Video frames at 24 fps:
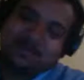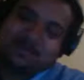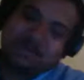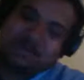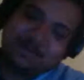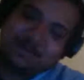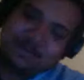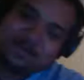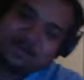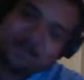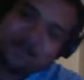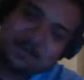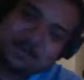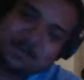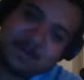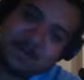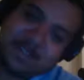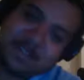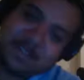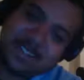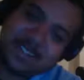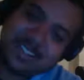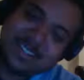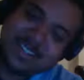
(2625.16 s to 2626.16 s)
I
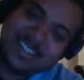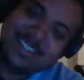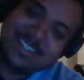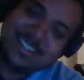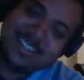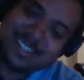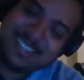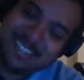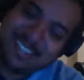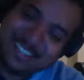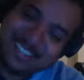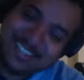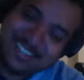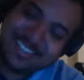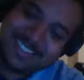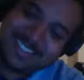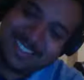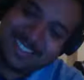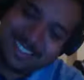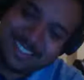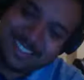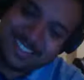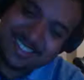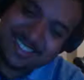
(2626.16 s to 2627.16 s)
haven't put her to work
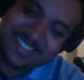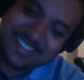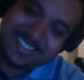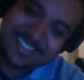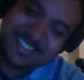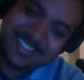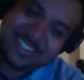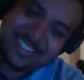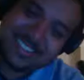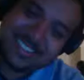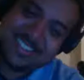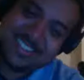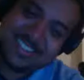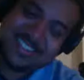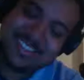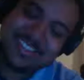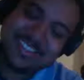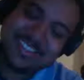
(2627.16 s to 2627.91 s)
yet. I should.